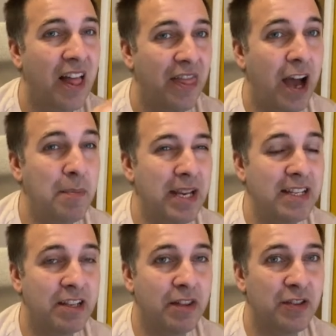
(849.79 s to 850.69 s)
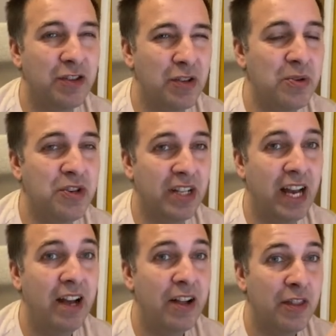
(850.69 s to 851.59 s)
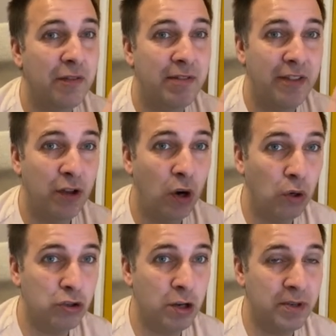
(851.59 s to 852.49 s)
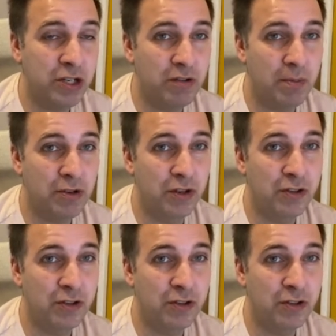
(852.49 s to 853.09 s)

that means that they've read the whole job description,